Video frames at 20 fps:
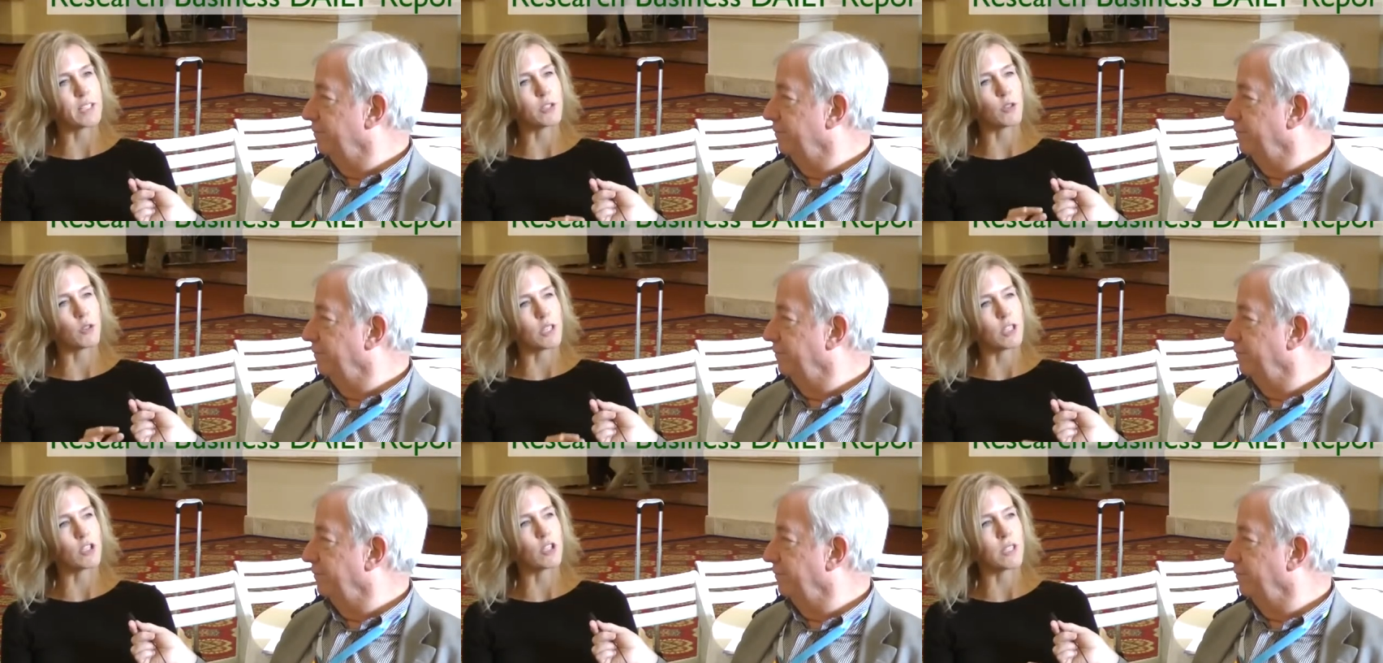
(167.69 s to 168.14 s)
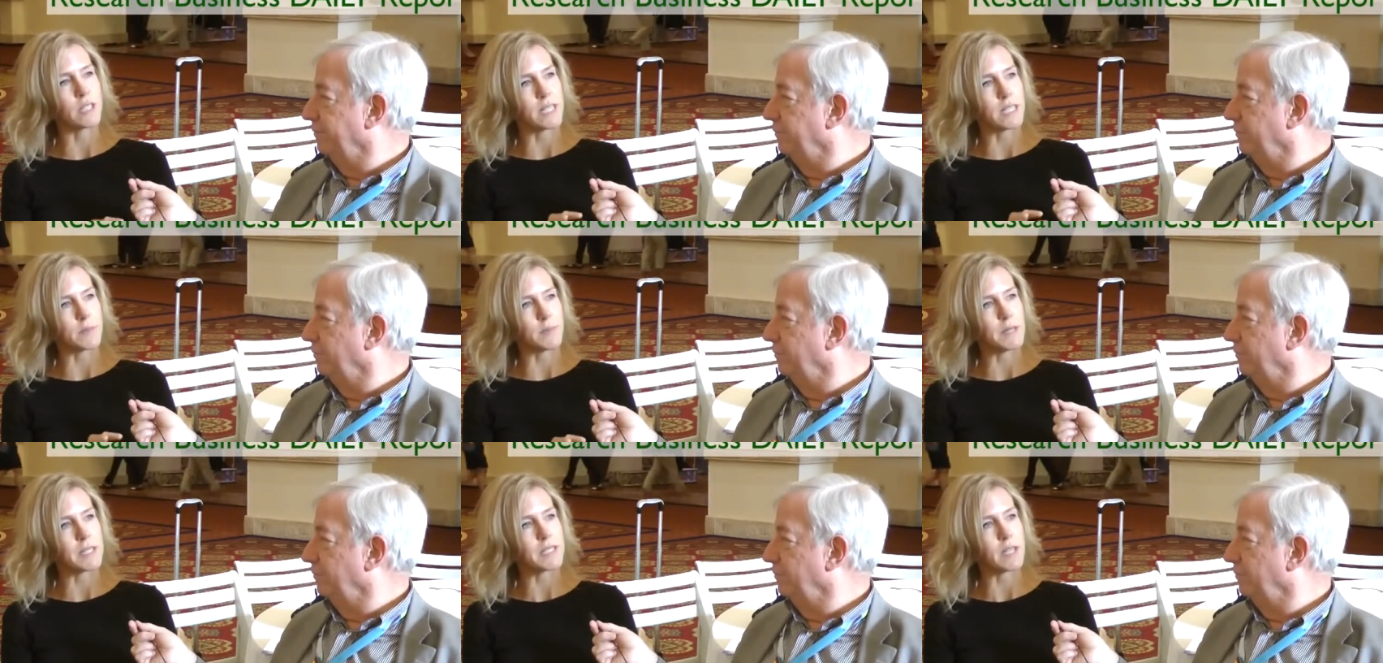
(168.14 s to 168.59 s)
Speaker 1: like
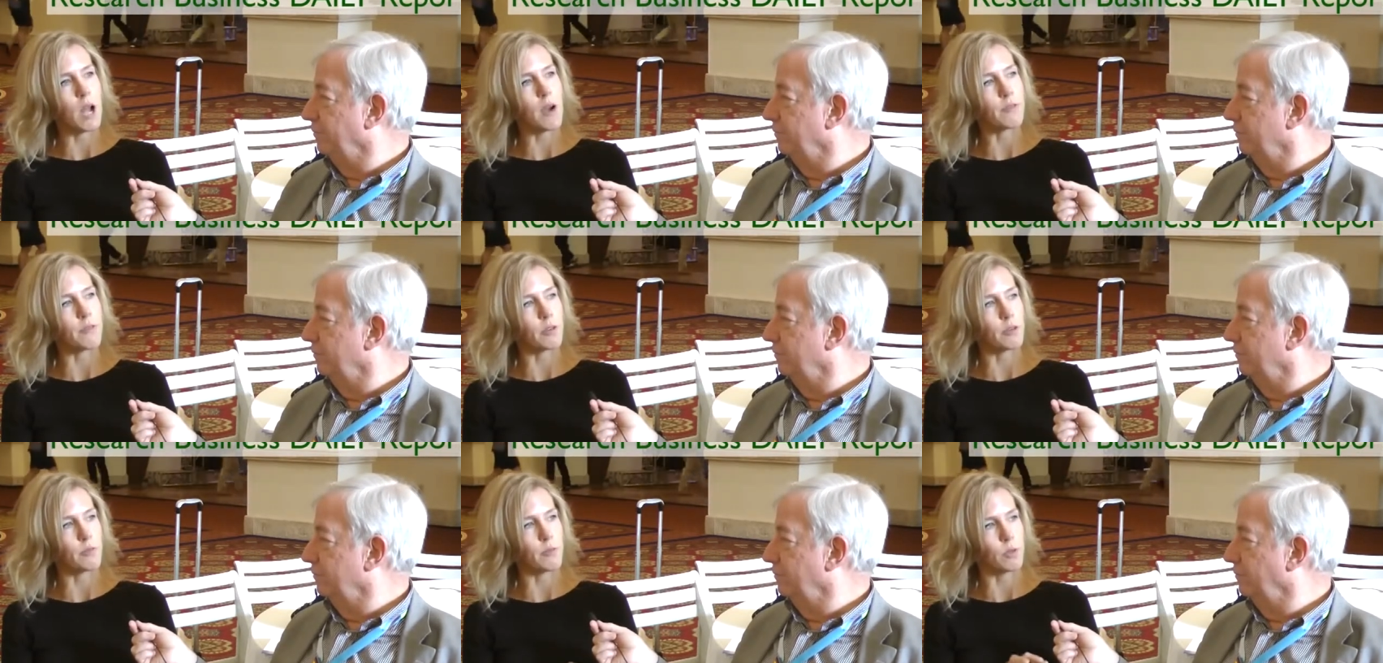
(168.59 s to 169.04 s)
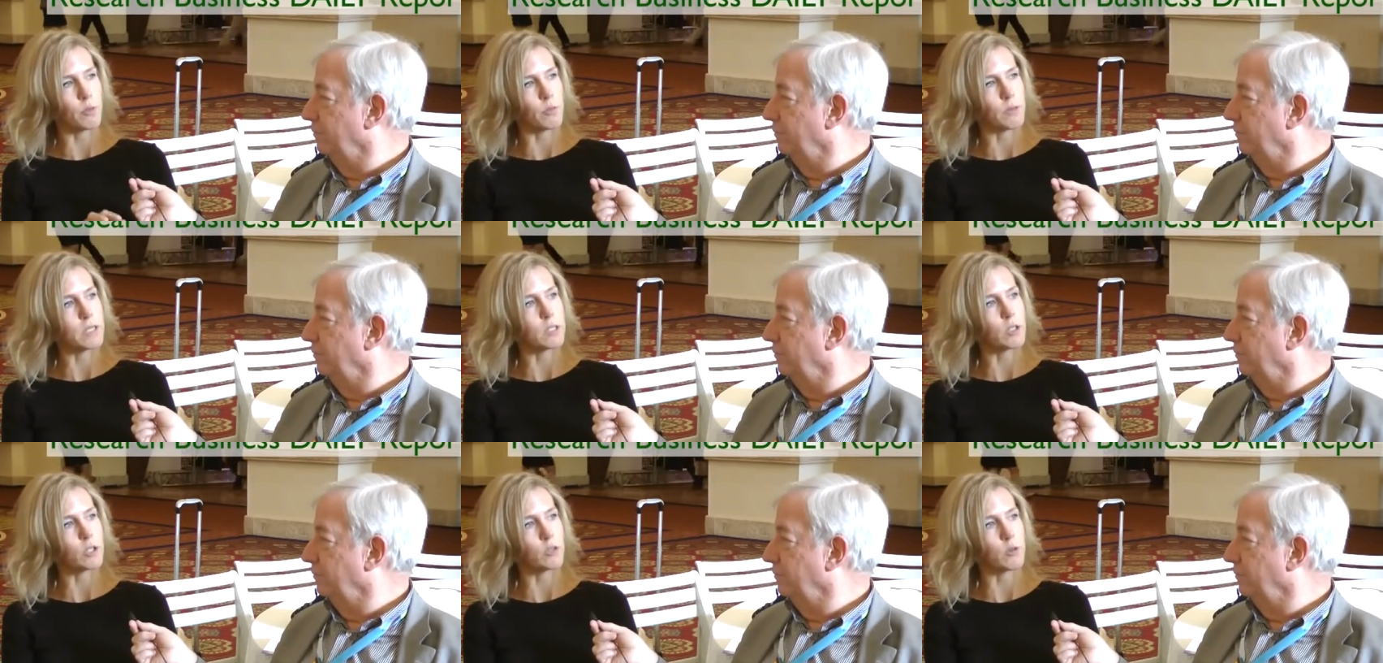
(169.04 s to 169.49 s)
traditionally it's been tougher for
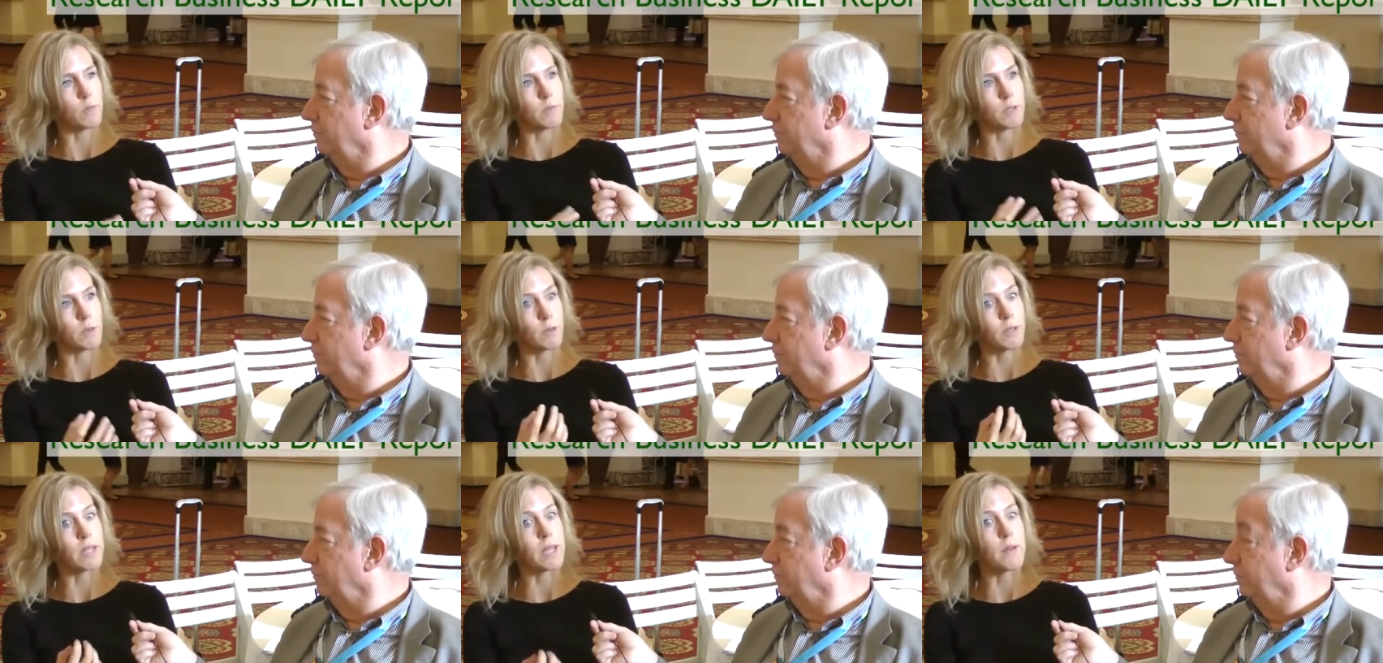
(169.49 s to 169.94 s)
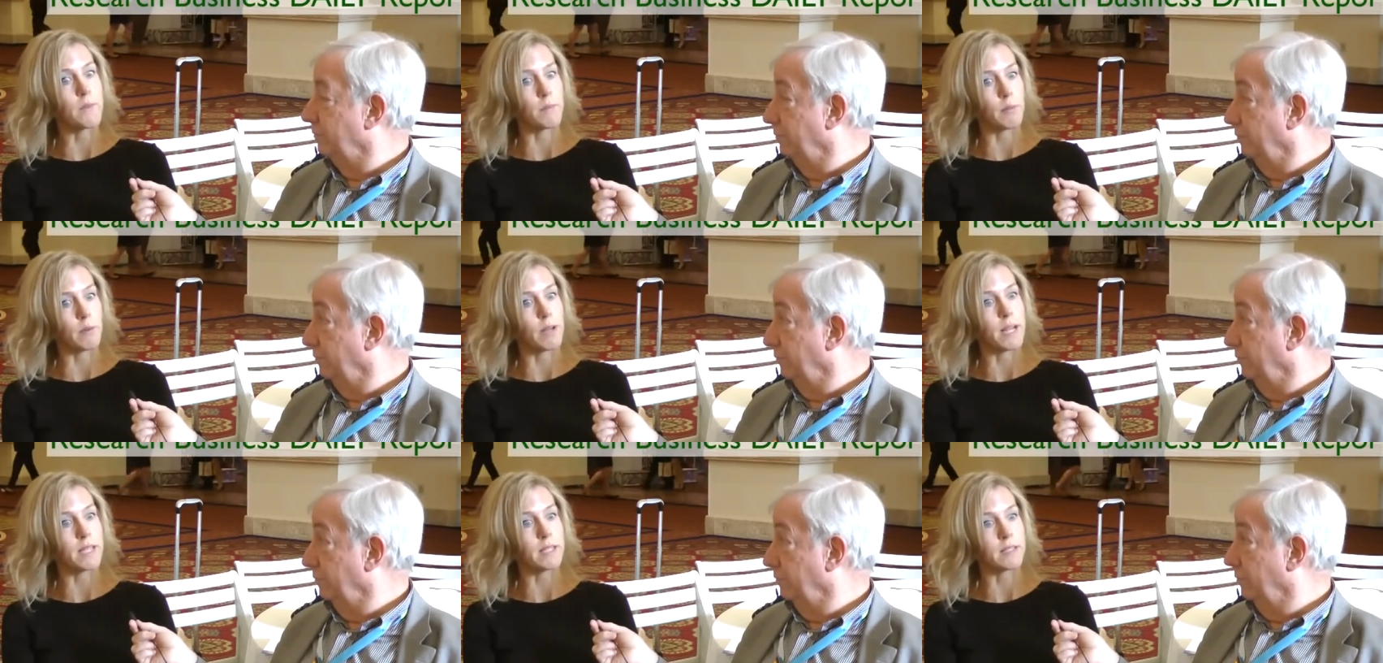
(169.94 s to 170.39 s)
the research firms to really
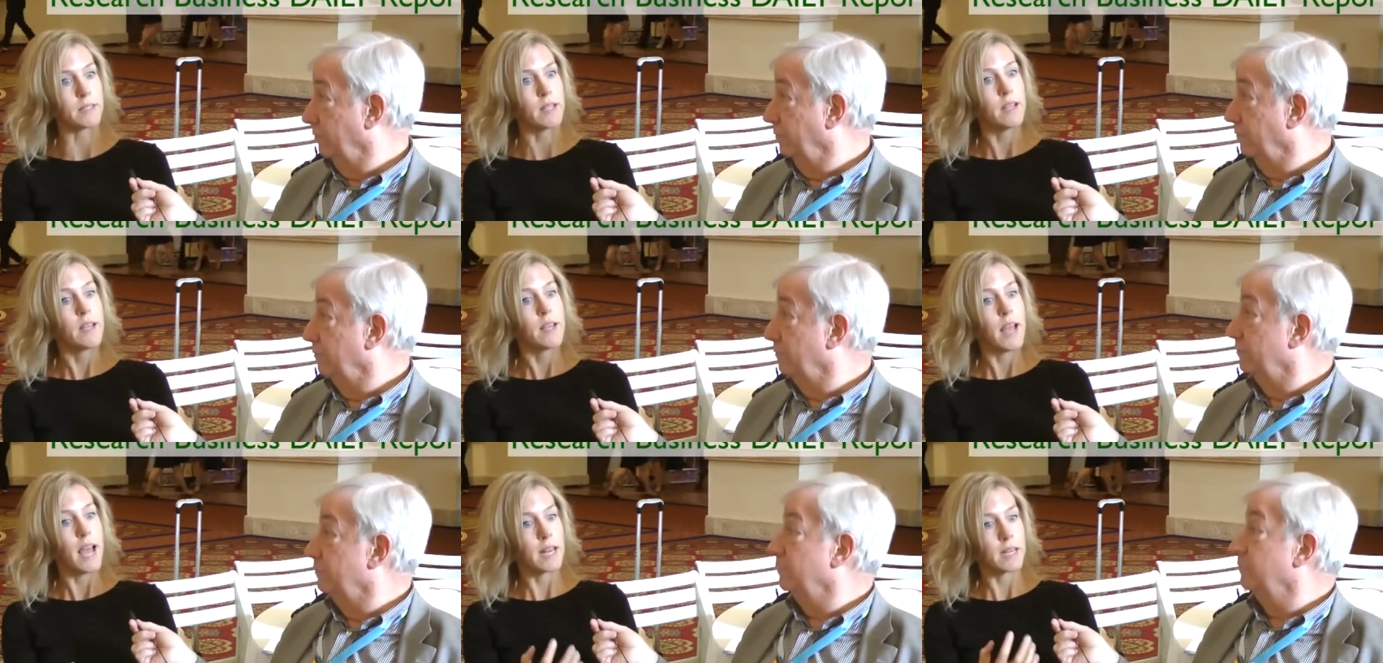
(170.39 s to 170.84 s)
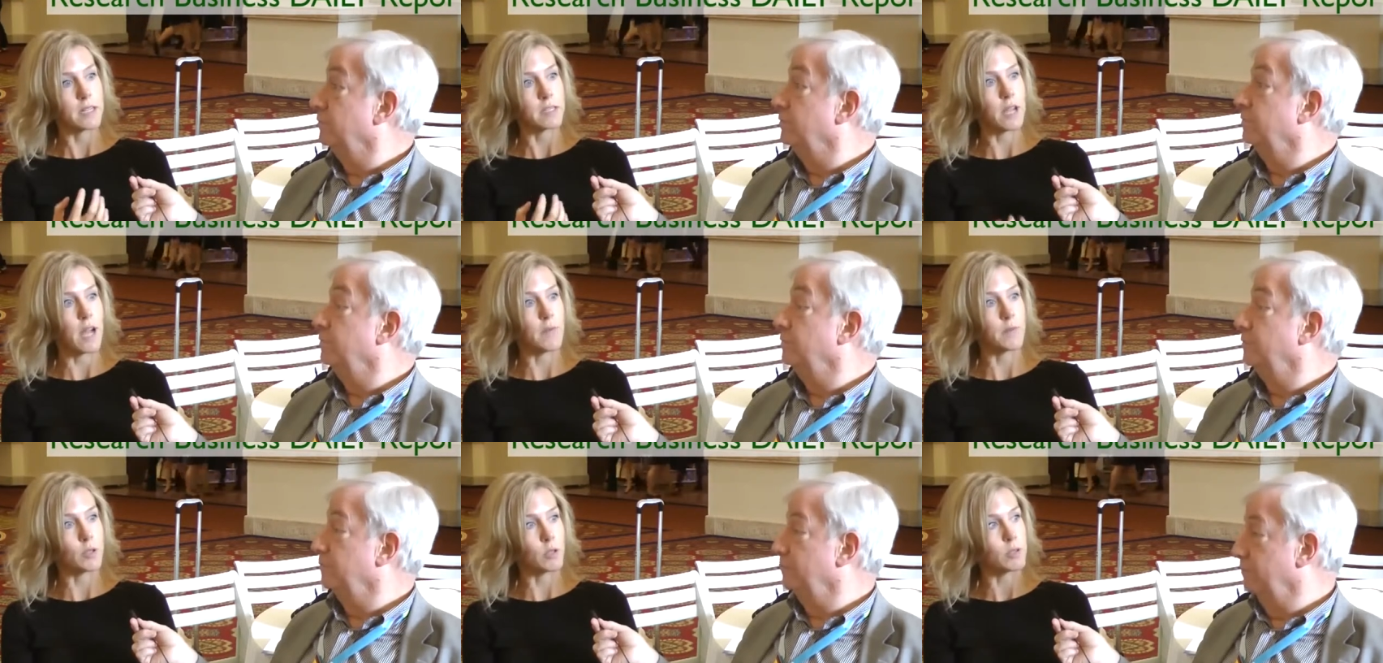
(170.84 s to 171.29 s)
embrace and
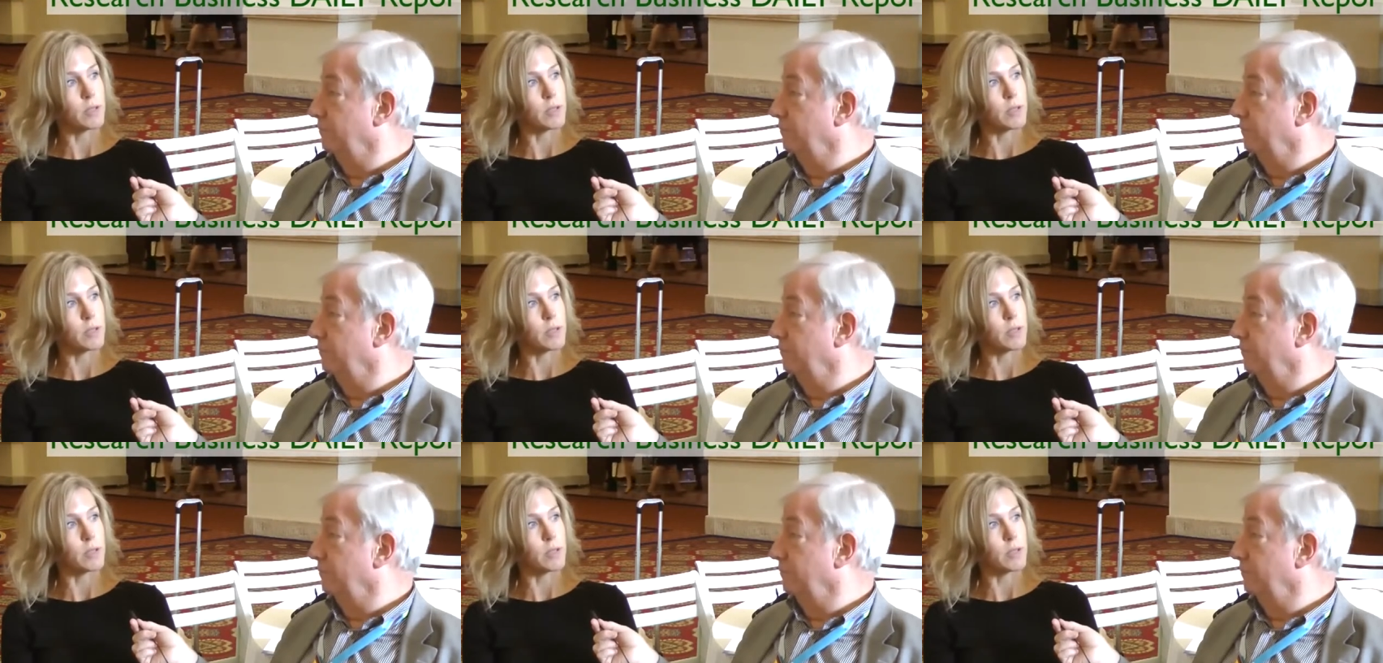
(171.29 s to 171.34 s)
adopt